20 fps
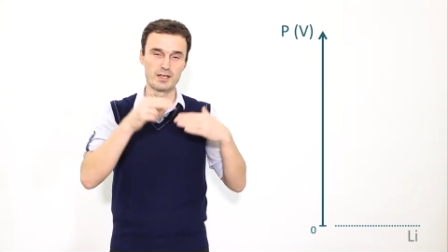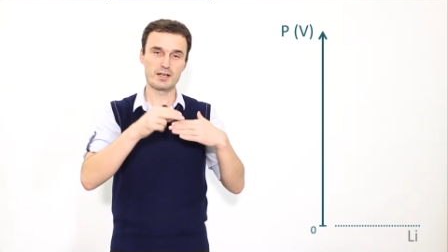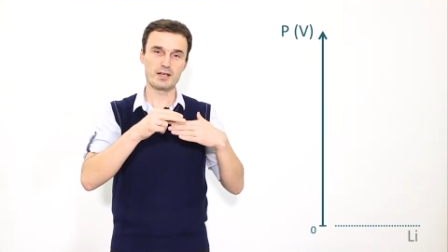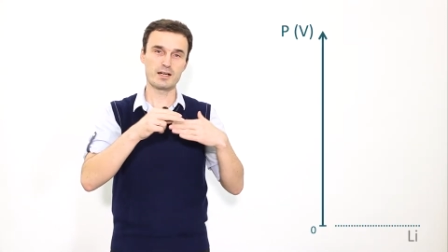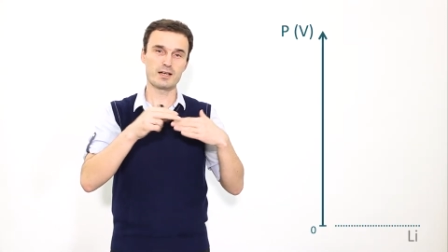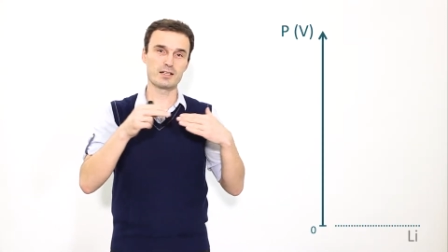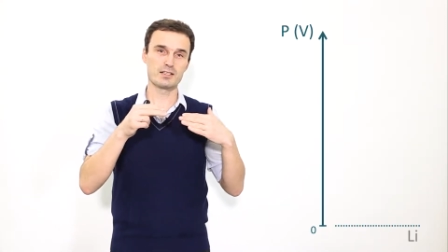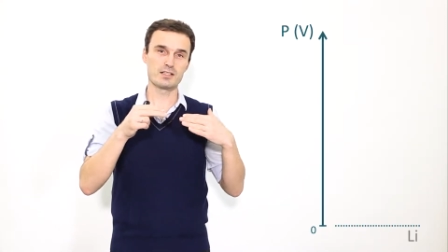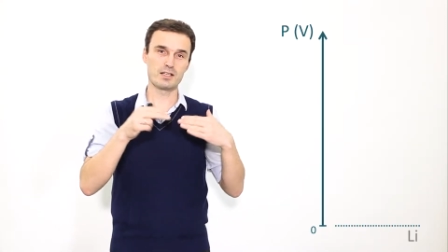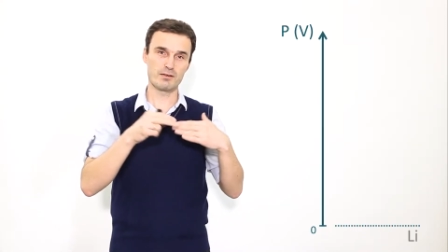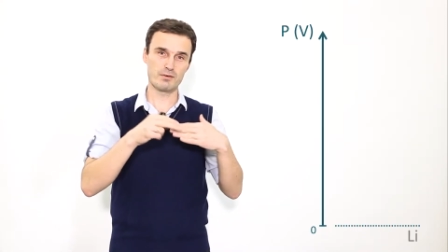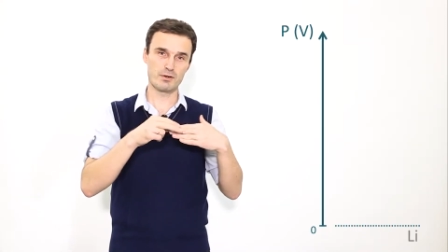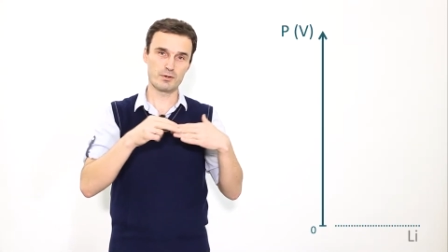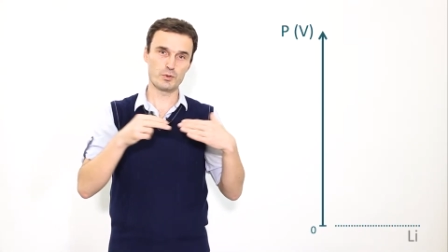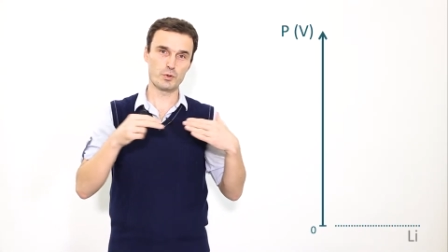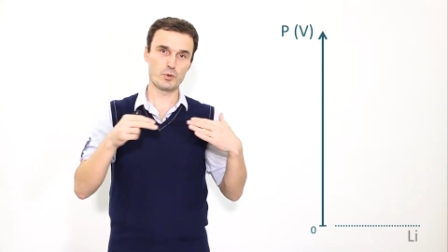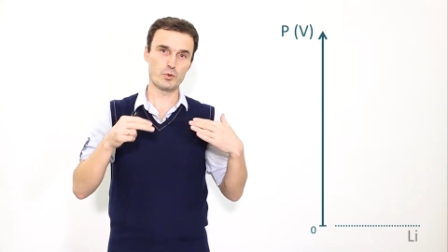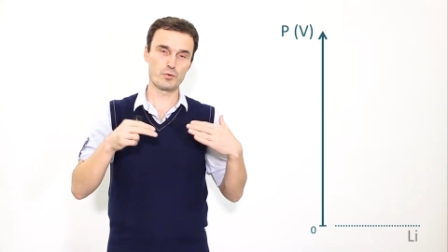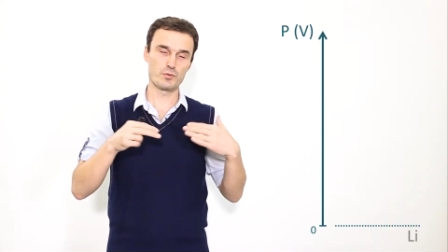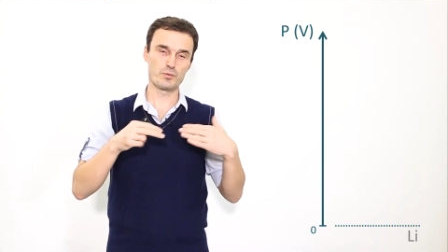
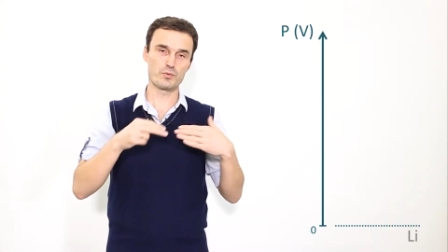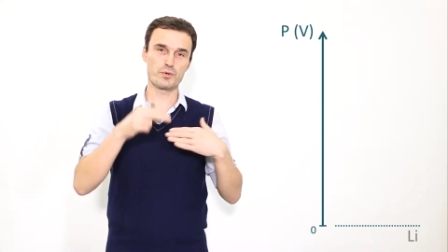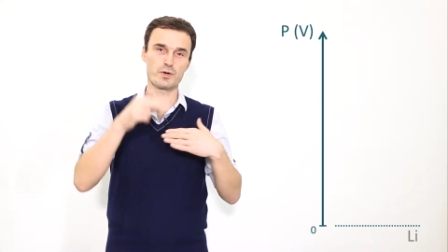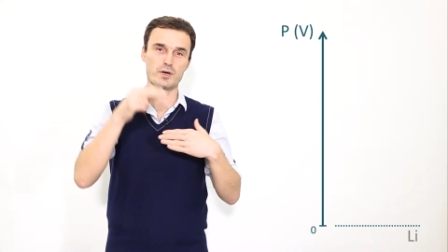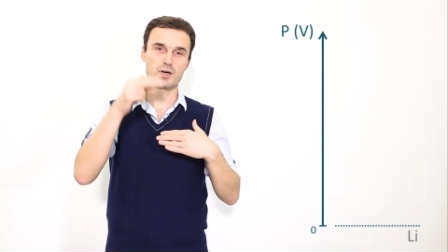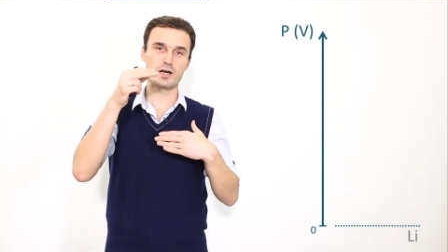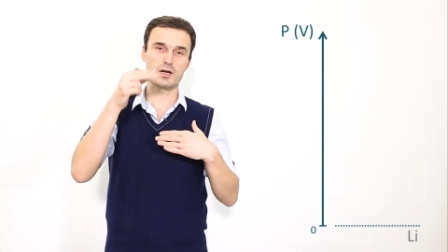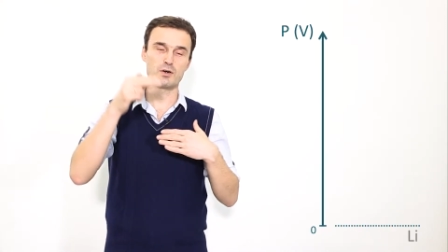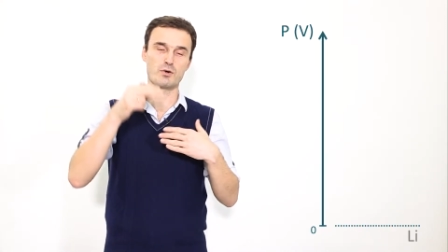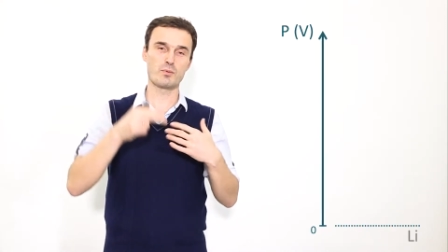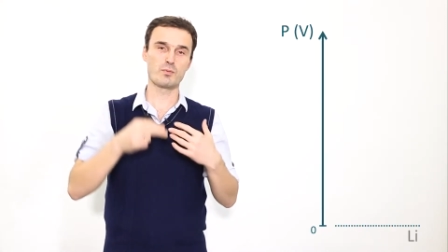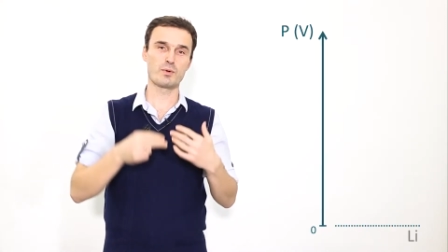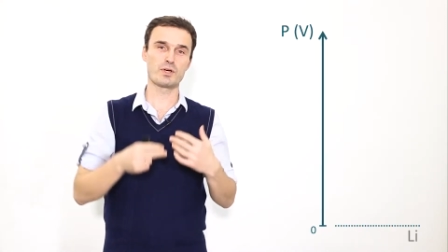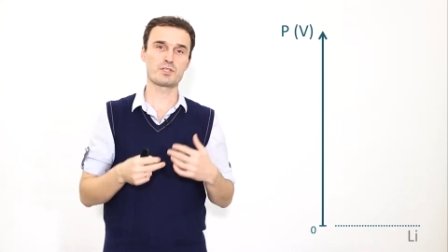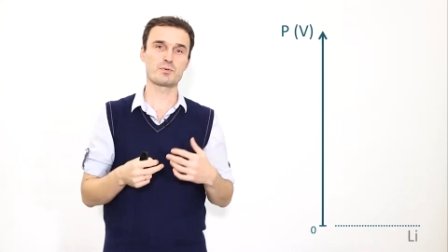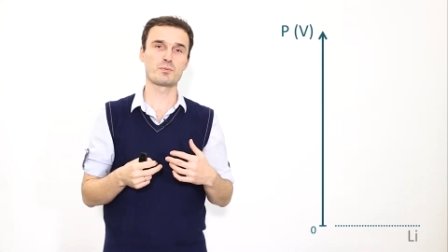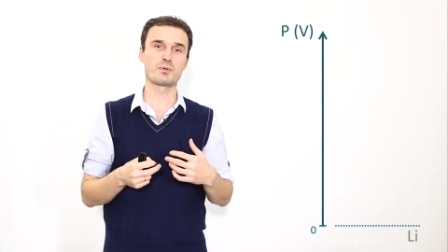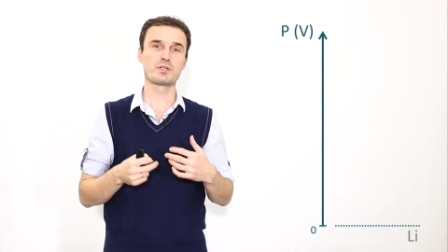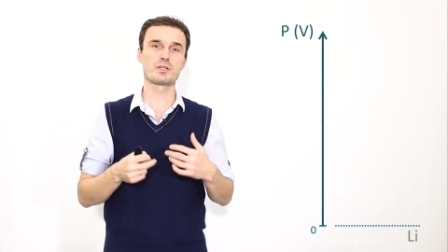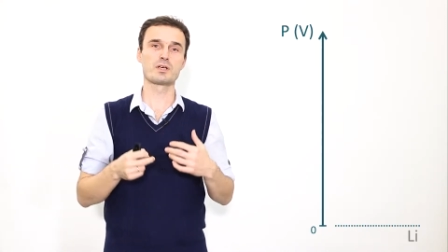level of our
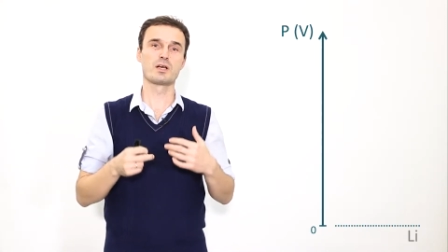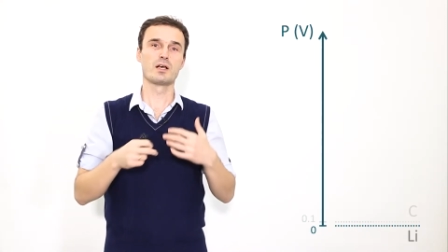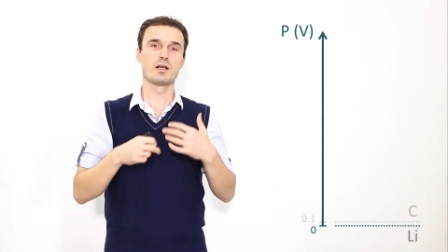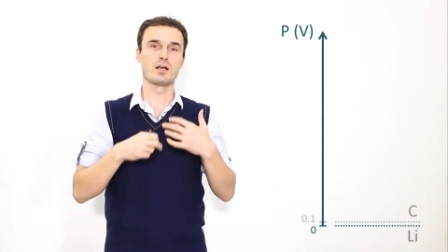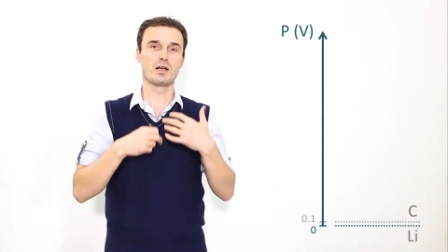measurement.